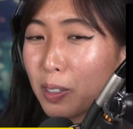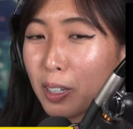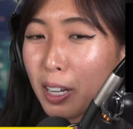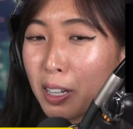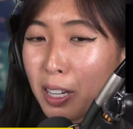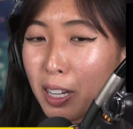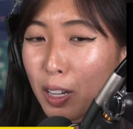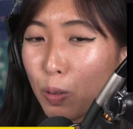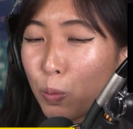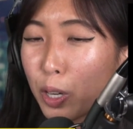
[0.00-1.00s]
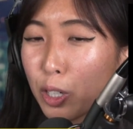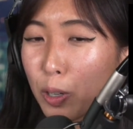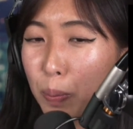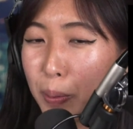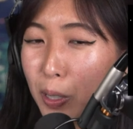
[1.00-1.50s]
Okay. When
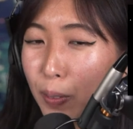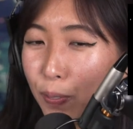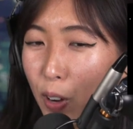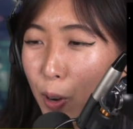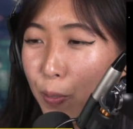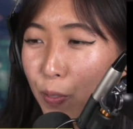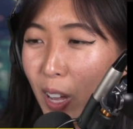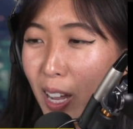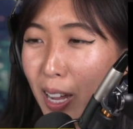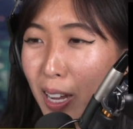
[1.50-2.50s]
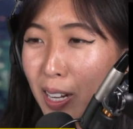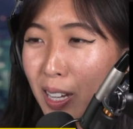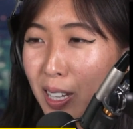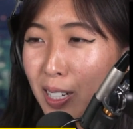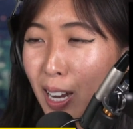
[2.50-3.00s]
you're built for feed,
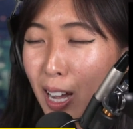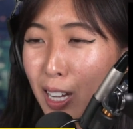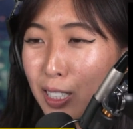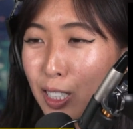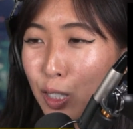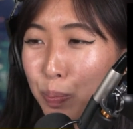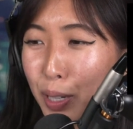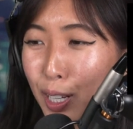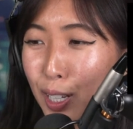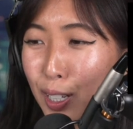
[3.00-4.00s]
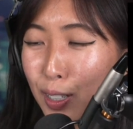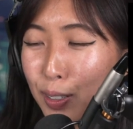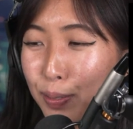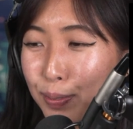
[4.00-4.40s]
not speed.